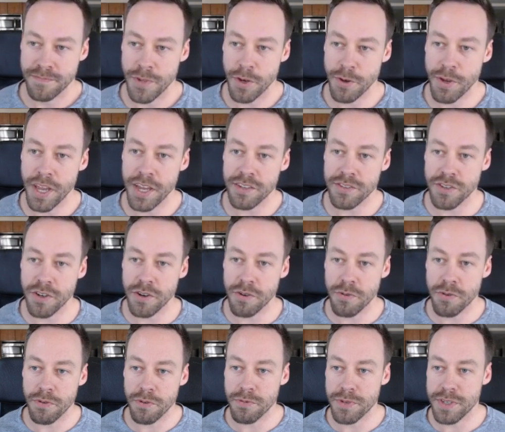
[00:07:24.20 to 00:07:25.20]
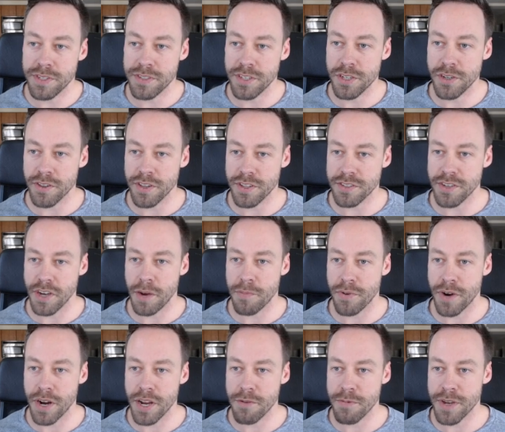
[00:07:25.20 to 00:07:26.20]
Okay, so we see here on the top
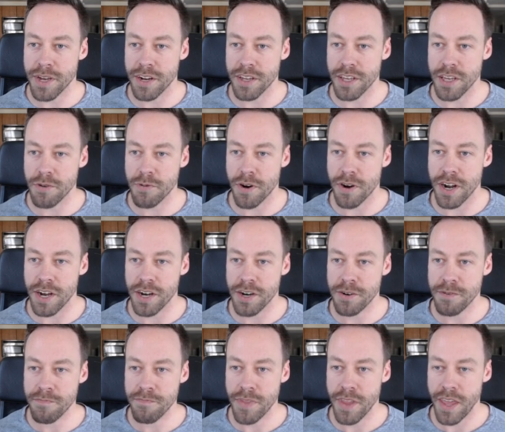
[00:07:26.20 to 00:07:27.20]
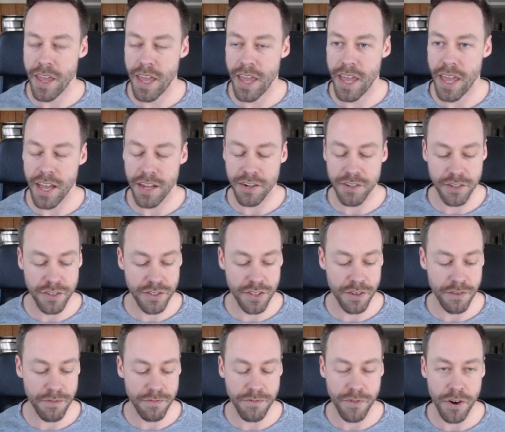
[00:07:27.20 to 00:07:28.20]
right, we got a URL. And just to
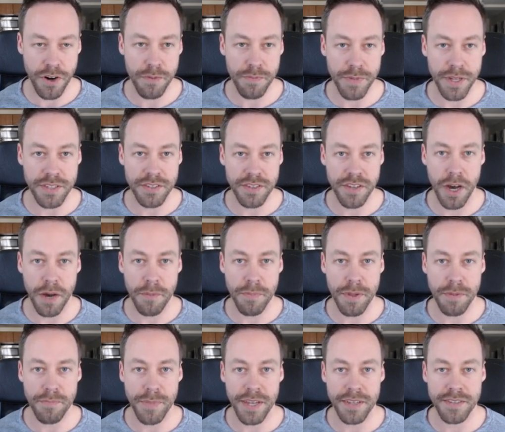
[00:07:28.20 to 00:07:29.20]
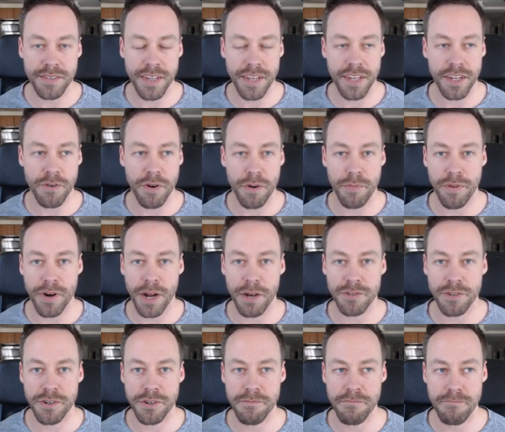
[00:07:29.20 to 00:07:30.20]
confirm, let's copy and paste that into our
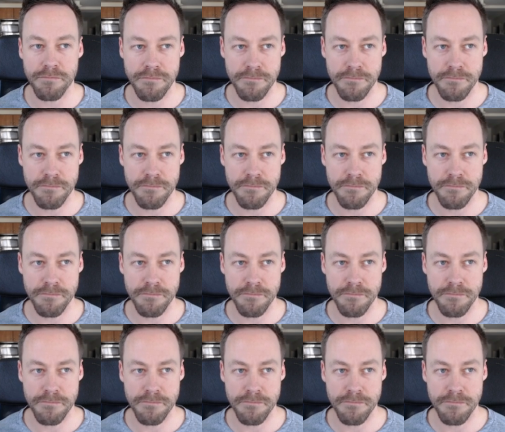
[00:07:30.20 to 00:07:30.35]
browser.